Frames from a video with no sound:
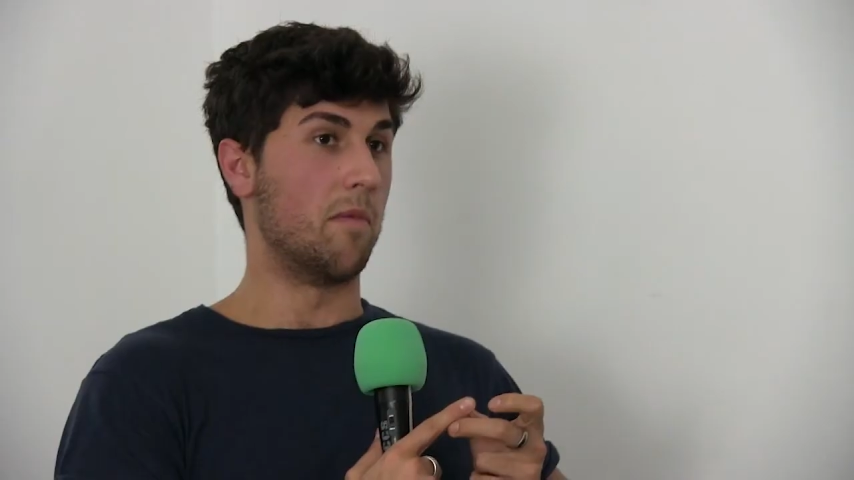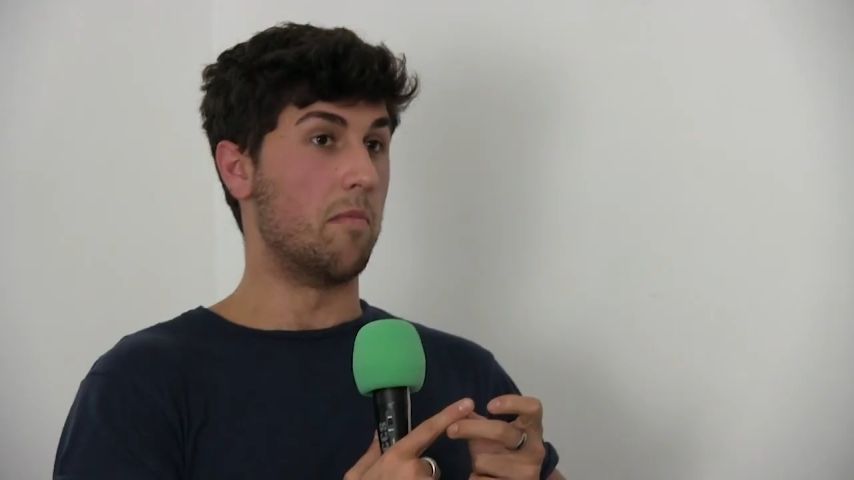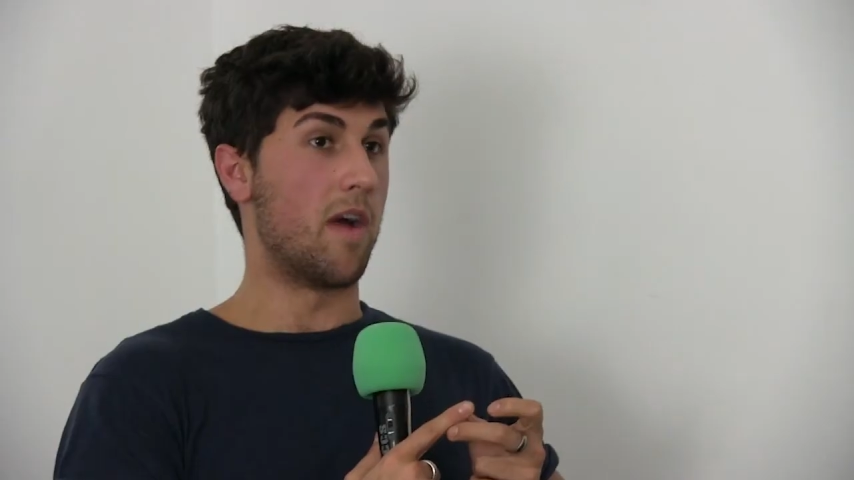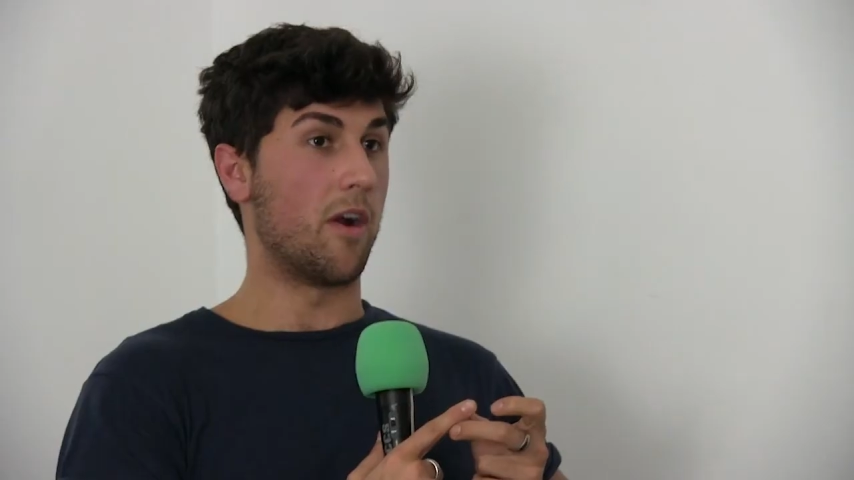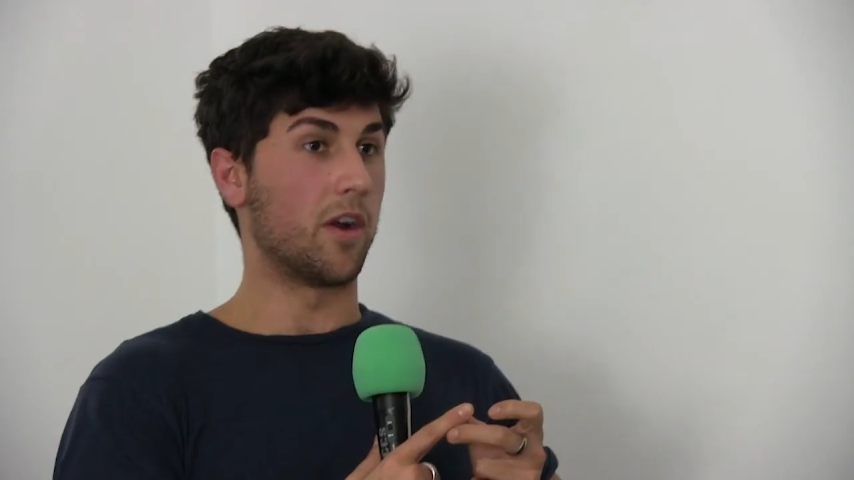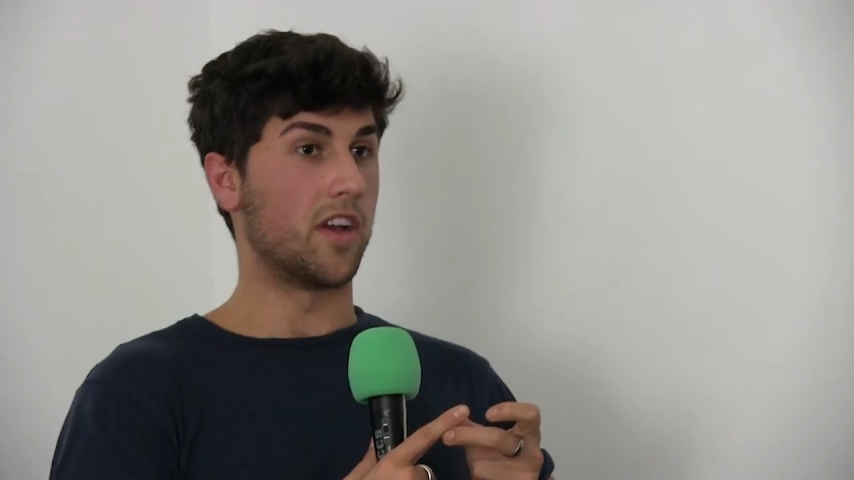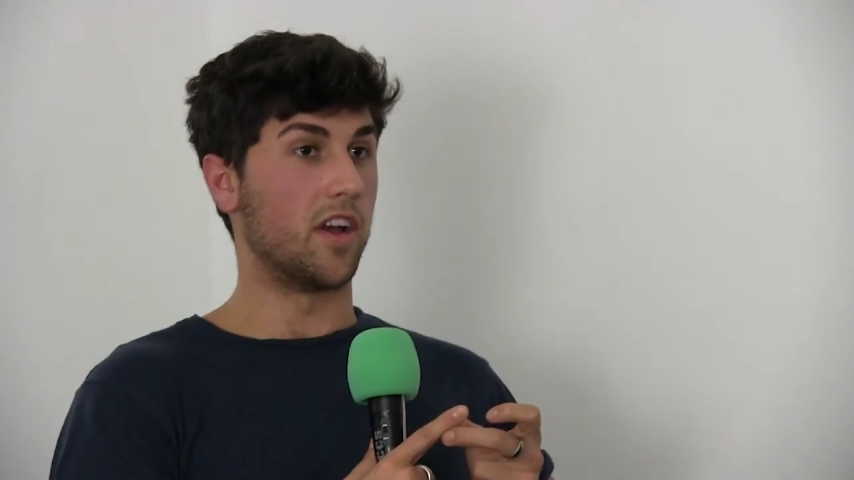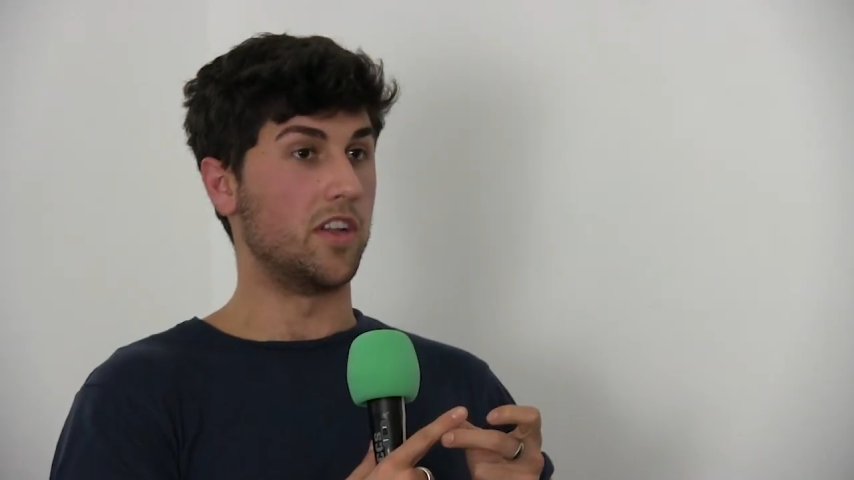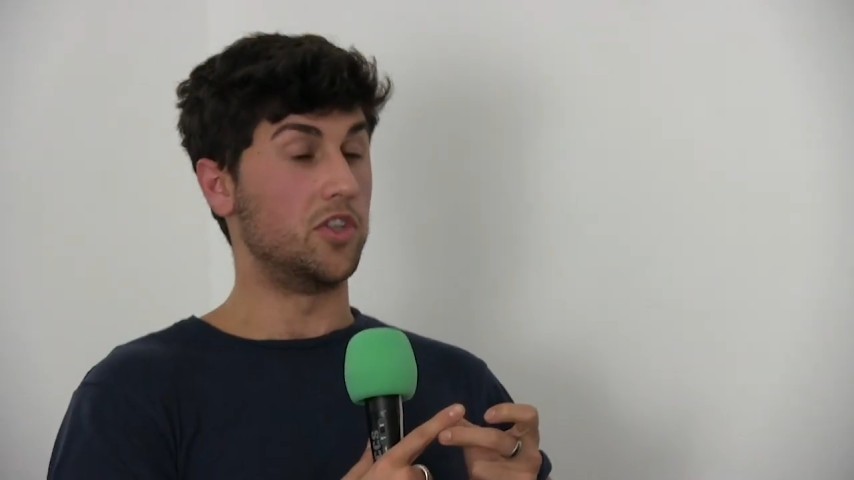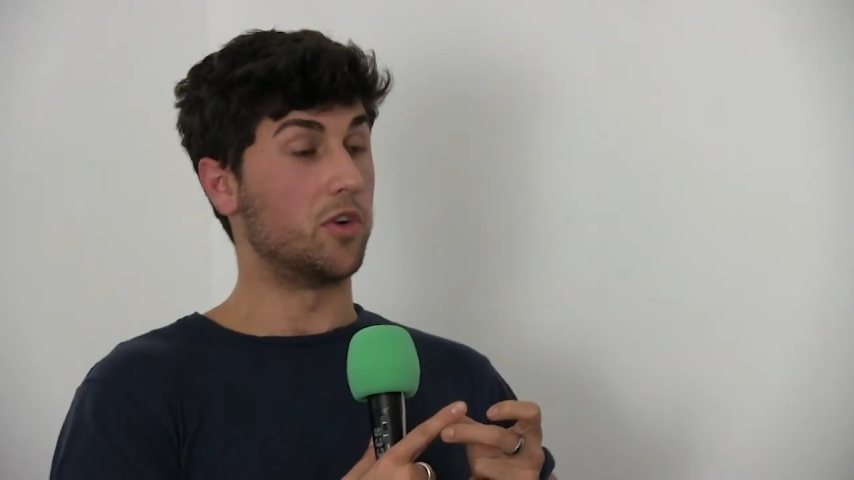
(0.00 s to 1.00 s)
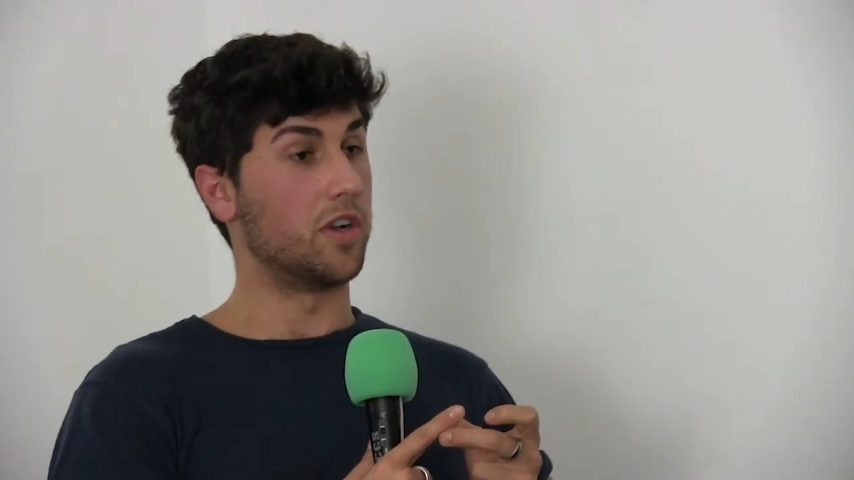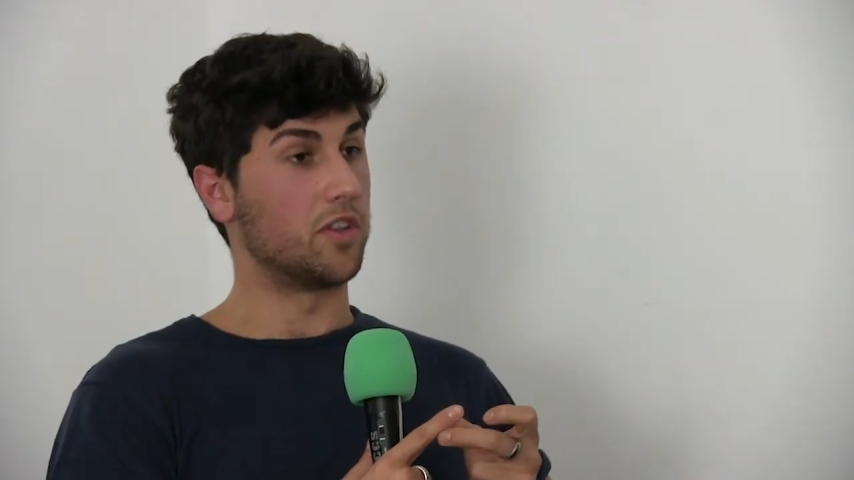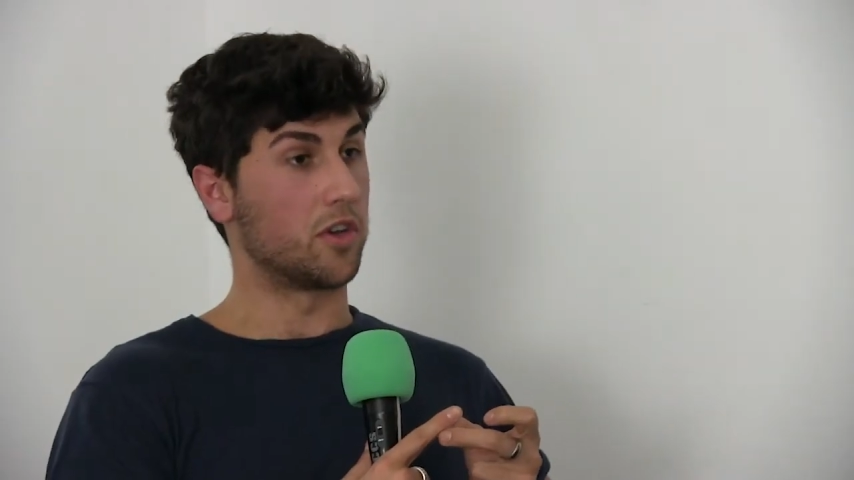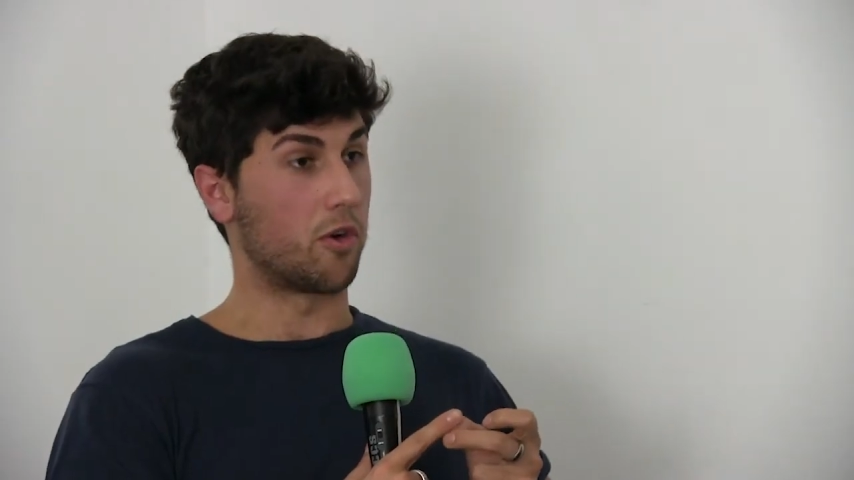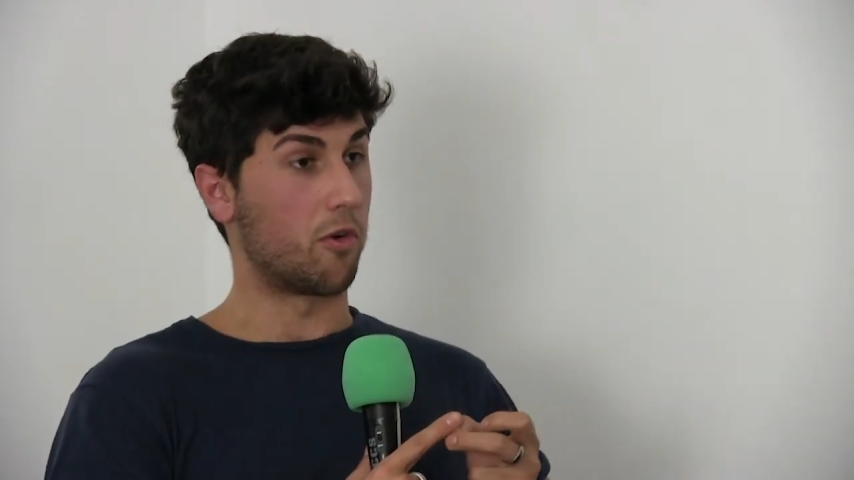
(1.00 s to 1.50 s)
America,
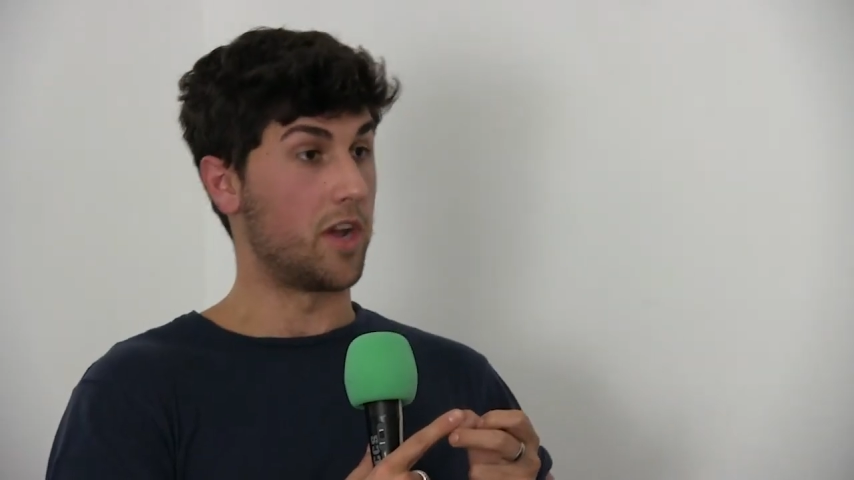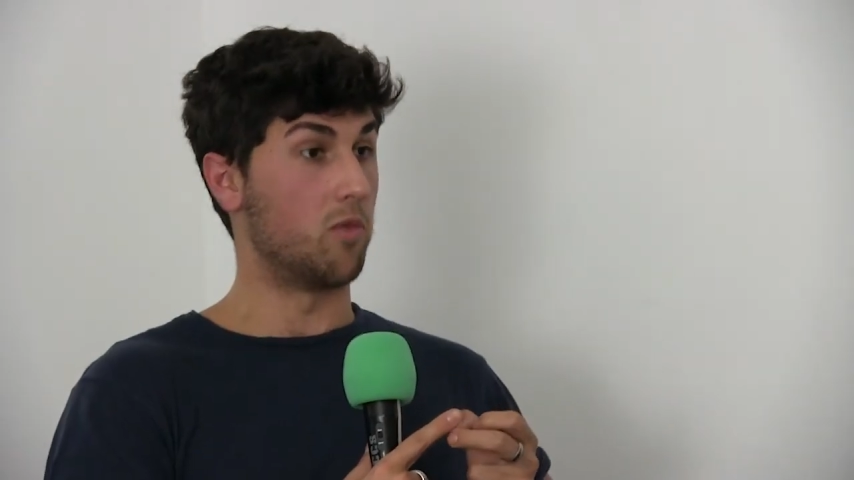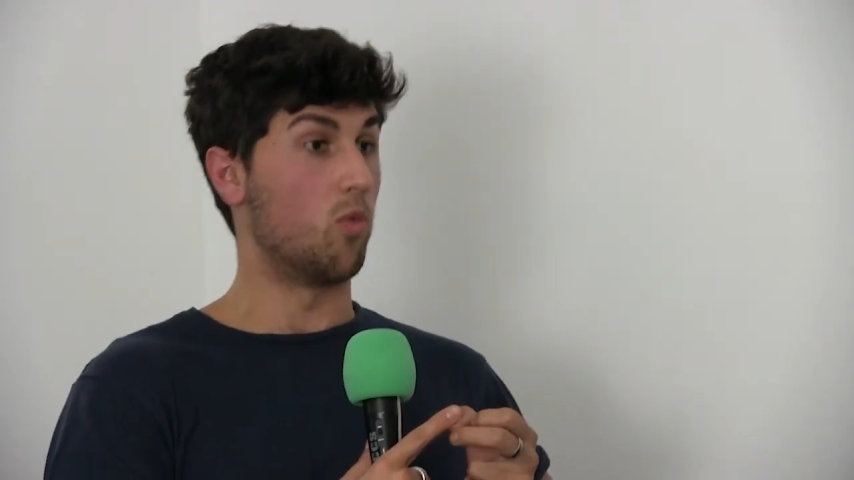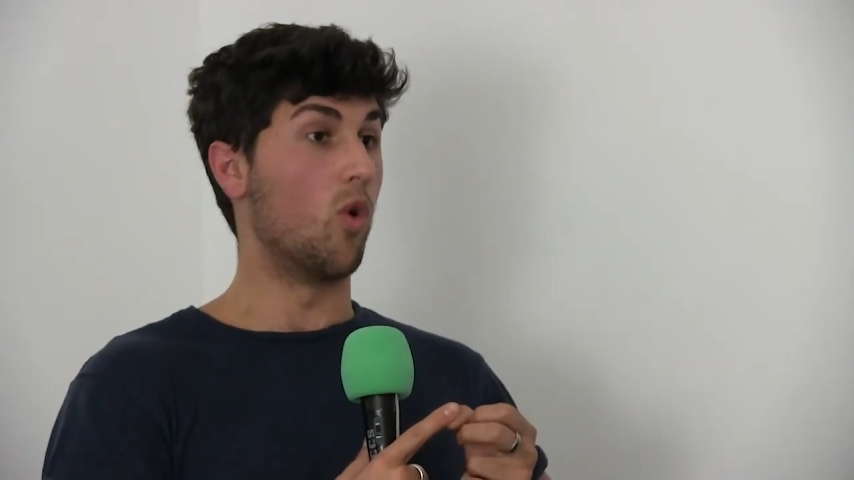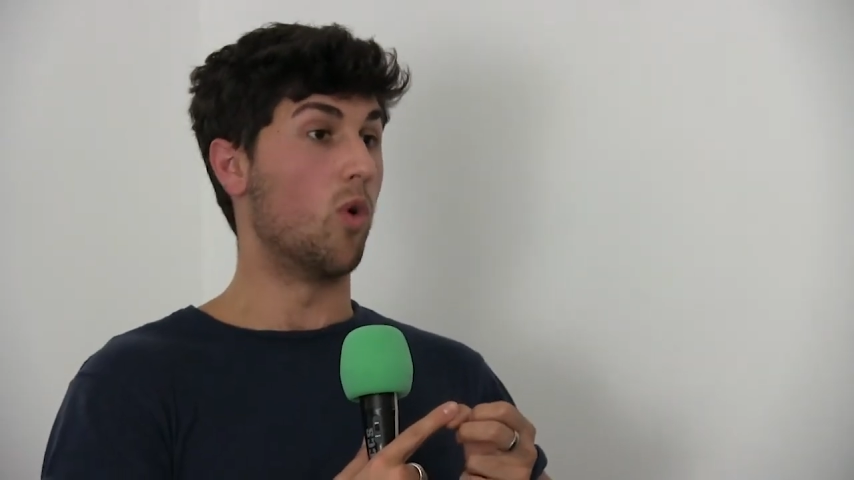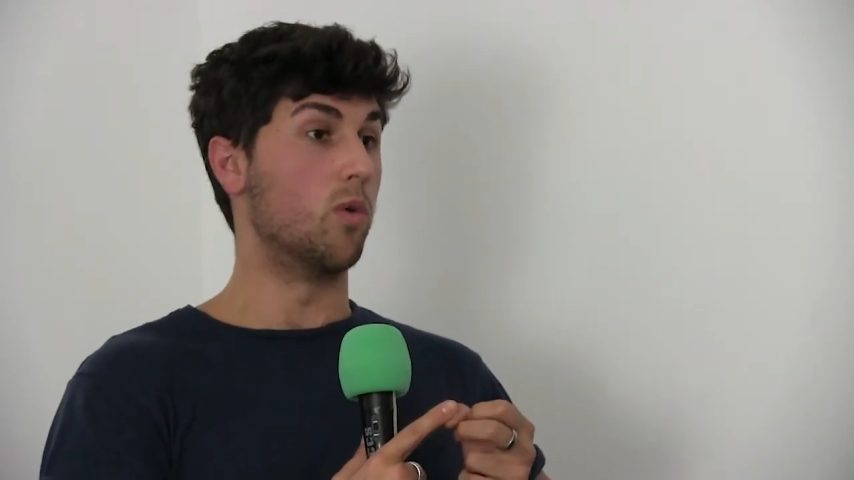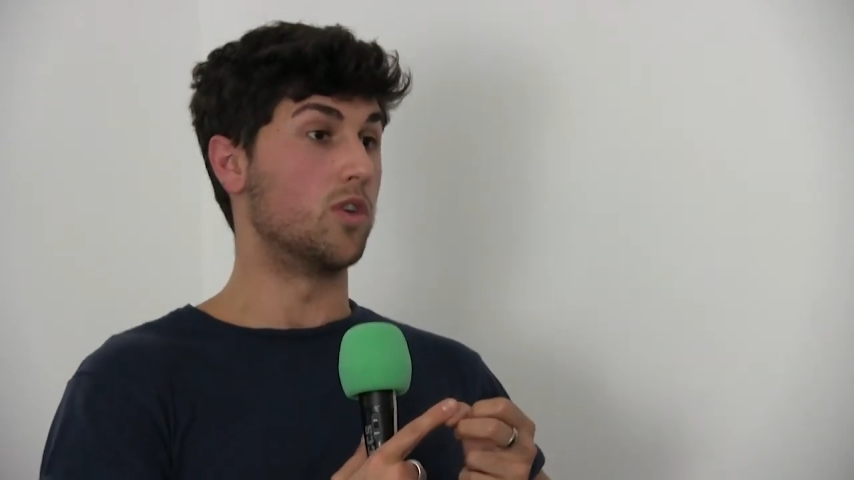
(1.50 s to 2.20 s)
during the Korean War,